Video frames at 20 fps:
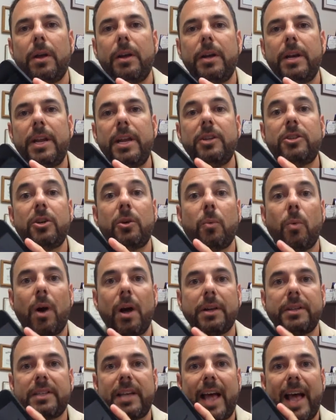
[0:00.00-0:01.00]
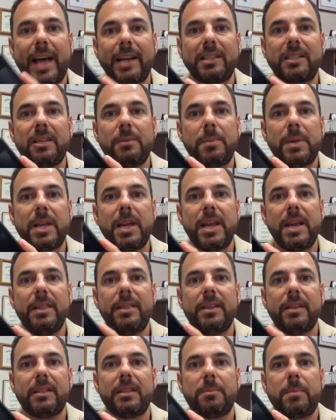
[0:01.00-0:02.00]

needs or wants has to be in this